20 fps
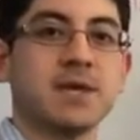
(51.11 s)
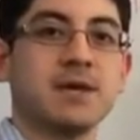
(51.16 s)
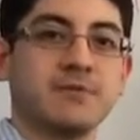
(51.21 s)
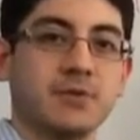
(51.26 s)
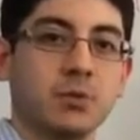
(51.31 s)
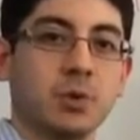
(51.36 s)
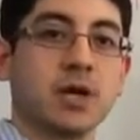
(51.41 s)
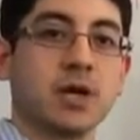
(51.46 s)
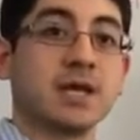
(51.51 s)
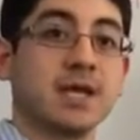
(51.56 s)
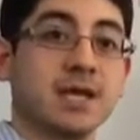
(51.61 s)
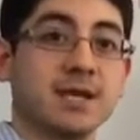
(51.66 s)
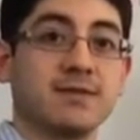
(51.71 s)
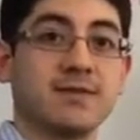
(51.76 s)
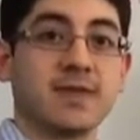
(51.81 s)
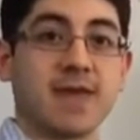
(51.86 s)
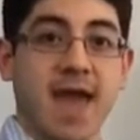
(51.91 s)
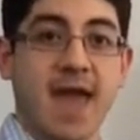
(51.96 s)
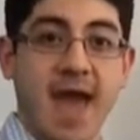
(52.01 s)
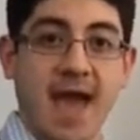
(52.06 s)
If you want to
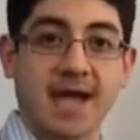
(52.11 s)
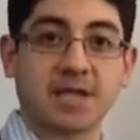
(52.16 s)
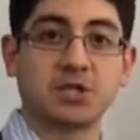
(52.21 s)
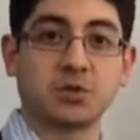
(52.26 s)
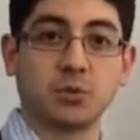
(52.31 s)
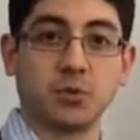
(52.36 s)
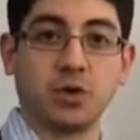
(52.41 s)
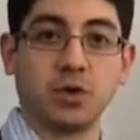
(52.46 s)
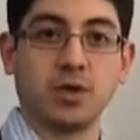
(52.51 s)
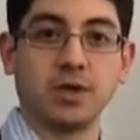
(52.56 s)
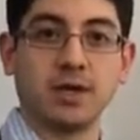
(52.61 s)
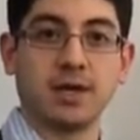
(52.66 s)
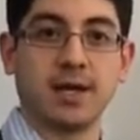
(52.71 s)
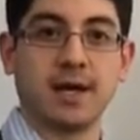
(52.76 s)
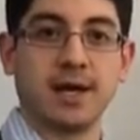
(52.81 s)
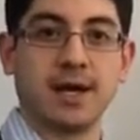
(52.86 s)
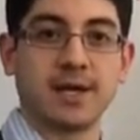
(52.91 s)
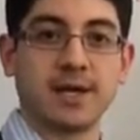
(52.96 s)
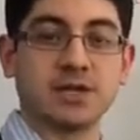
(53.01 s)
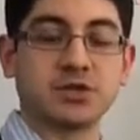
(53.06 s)
get the actual
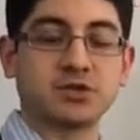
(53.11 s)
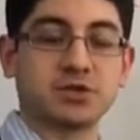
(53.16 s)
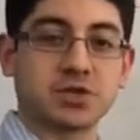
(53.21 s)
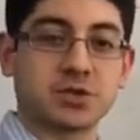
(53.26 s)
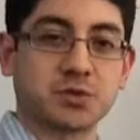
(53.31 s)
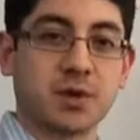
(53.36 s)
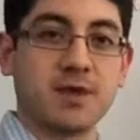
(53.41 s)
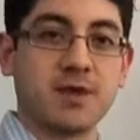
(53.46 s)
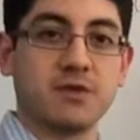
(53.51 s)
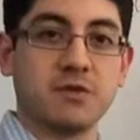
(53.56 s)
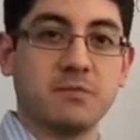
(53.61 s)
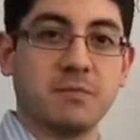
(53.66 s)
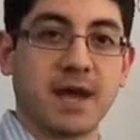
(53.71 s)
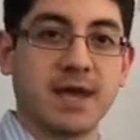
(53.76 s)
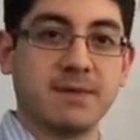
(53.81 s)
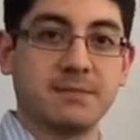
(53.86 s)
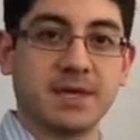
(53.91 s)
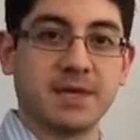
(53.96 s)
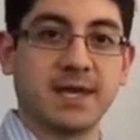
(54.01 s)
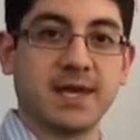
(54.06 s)
interest rate you
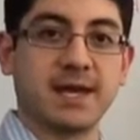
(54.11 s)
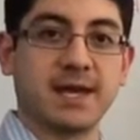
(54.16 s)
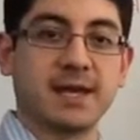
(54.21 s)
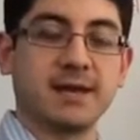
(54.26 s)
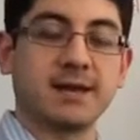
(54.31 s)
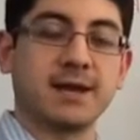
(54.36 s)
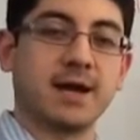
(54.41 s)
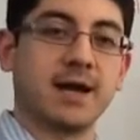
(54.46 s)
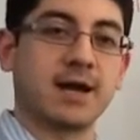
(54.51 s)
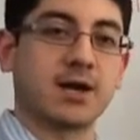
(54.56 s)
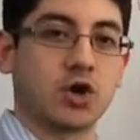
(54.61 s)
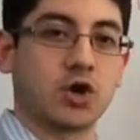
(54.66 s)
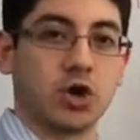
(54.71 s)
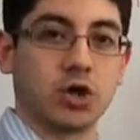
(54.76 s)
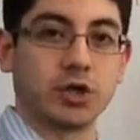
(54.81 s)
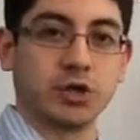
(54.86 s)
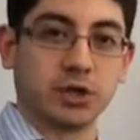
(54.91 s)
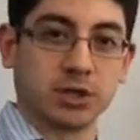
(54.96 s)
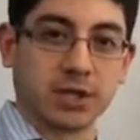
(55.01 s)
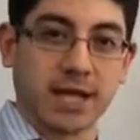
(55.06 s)
might be getting,
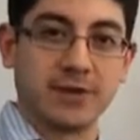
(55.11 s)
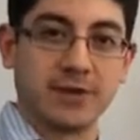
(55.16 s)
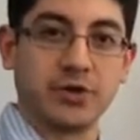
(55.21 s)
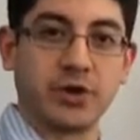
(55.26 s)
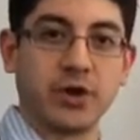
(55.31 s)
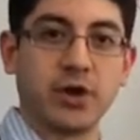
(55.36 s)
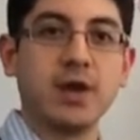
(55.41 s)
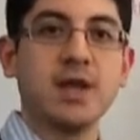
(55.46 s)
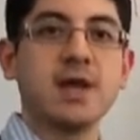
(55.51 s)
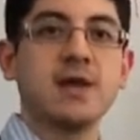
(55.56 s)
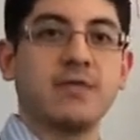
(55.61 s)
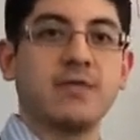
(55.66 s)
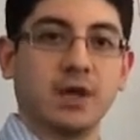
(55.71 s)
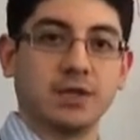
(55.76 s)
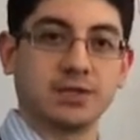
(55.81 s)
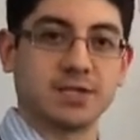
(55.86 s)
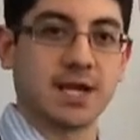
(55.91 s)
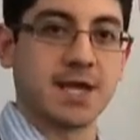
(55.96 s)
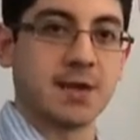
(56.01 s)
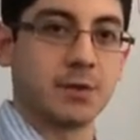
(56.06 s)
call your lender.
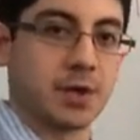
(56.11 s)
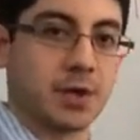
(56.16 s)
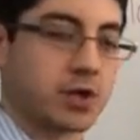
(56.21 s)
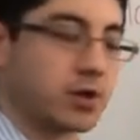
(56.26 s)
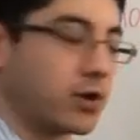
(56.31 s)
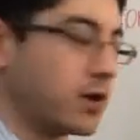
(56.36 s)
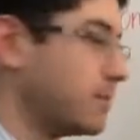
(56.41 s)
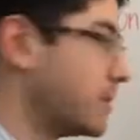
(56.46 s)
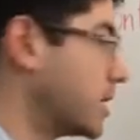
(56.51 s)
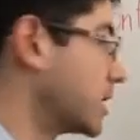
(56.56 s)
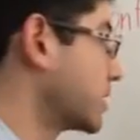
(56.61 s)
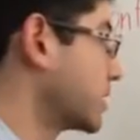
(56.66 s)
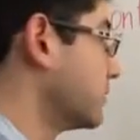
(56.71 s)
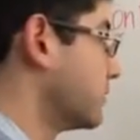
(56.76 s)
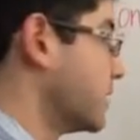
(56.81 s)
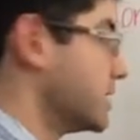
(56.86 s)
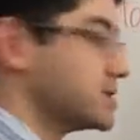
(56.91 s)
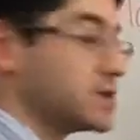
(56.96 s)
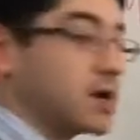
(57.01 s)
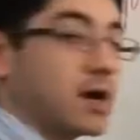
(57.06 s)
They'll tell you what current market
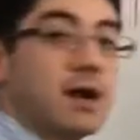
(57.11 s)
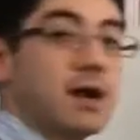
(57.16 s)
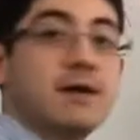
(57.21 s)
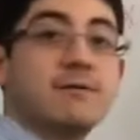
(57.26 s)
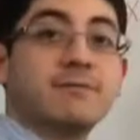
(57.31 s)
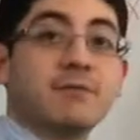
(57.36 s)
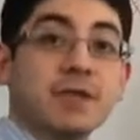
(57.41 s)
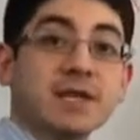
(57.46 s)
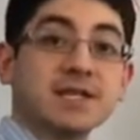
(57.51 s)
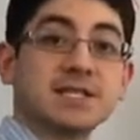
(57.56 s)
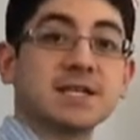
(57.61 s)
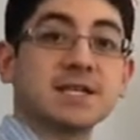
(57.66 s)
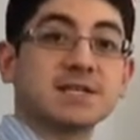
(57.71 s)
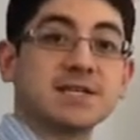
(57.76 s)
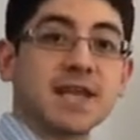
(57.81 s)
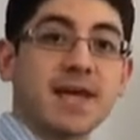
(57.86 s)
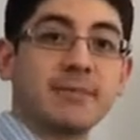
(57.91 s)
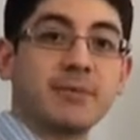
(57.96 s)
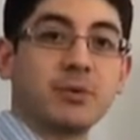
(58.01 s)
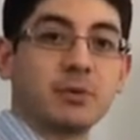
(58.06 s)
rates are. For this
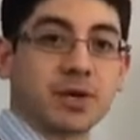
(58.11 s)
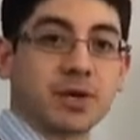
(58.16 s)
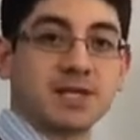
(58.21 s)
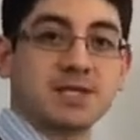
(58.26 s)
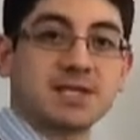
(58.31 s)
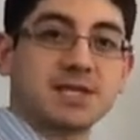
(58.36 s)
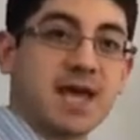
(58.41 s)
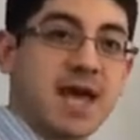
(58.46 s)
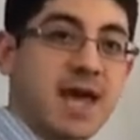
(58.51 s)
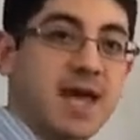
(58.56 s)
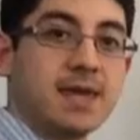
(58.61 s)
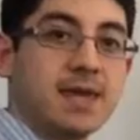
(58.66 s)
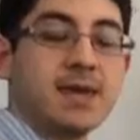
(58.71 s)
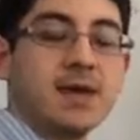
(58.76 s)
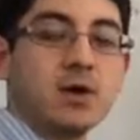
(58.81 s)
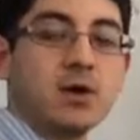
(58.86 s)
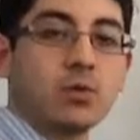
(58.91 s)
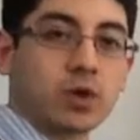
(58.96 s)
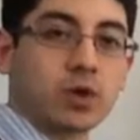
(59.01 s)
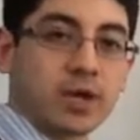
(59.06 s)
example, we're going to
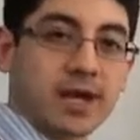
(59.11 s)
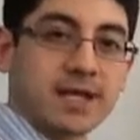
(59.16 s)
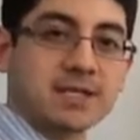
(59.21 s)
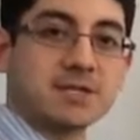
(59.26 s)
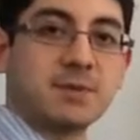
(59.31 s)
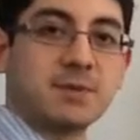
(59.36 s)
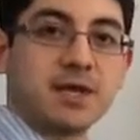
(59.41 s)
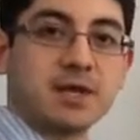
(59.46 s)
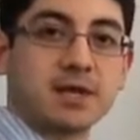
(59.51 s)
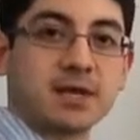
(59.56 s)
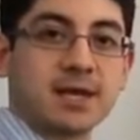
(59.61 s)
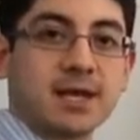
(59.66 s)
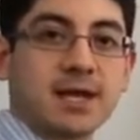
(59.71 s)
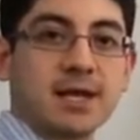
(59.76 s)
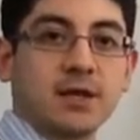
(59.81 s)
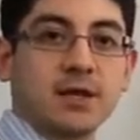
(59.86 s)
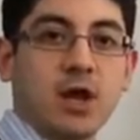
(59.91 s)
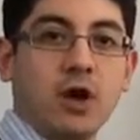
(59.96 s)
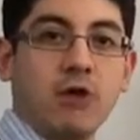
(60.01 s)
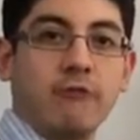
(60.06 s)
estimate you're going to
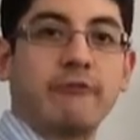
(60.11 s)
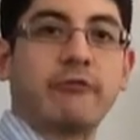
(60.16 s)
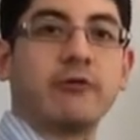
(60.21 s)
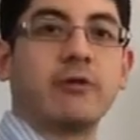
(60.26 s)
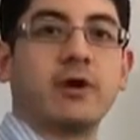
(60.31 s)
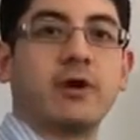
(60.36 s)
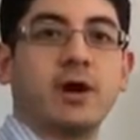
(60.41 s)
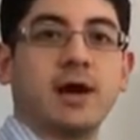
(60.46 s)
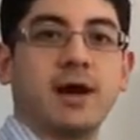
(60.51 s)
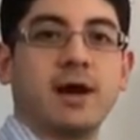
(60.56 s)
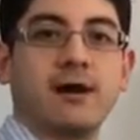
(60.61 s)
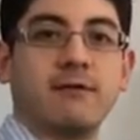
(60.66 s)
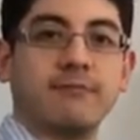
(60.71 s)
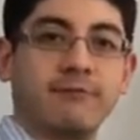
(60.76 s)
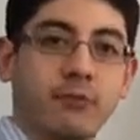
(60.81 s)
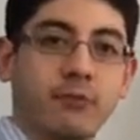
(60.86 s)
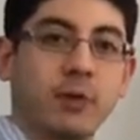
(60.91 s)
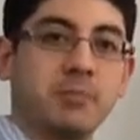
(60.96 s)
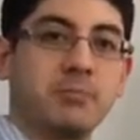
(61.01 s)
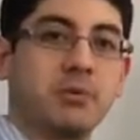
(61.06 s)
get a loan for
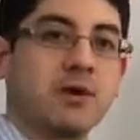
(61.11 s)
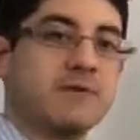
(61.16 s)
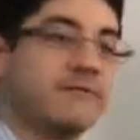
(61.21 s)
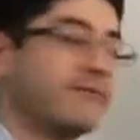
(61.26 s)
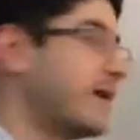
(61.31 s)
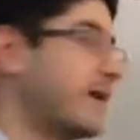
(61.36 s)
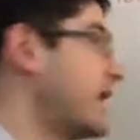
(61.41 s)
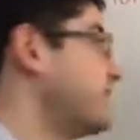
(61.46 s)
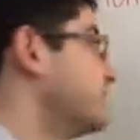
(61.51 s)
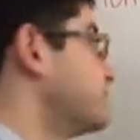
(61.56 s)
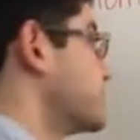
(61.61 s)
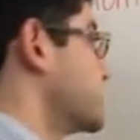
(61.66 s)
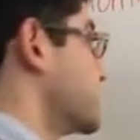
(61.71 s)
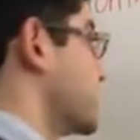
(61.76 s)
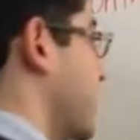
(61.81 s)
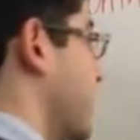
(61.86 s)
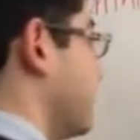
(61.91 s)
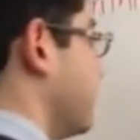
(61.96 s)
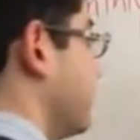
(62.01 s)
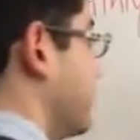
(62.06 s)

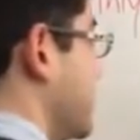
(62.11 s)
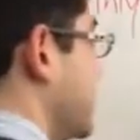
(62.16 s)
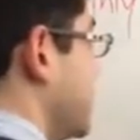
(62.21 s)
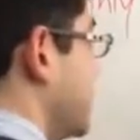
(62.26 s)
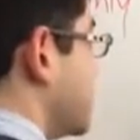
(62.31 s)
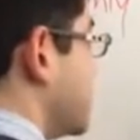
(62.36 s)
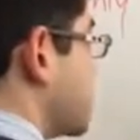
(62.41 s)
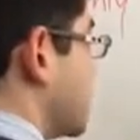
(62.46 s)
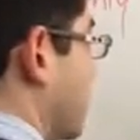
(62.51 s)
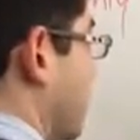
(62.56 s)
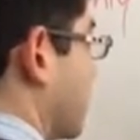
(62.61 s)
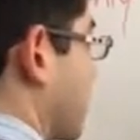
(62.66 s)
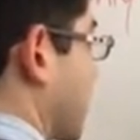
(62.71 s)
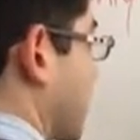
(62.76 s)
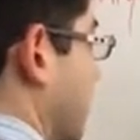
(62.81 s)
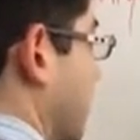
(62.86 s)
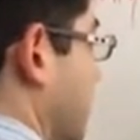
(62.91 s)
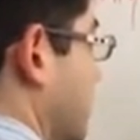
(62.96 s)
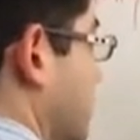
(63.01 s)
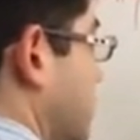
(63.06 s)
4.5%. So what we're
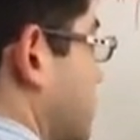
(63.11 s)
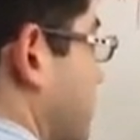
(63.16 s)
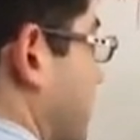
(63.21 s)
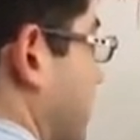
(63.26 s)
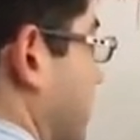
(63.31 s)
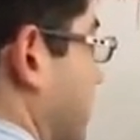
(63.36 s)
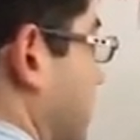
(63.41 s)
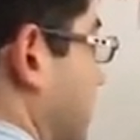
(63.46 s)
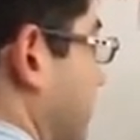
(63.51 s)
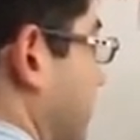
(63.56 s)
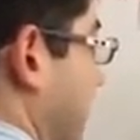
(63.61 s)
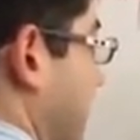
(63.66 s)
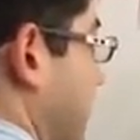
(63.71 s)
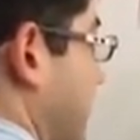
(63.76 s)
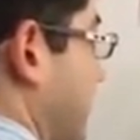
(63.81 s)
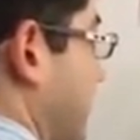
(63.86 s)
going to do is we're going to divide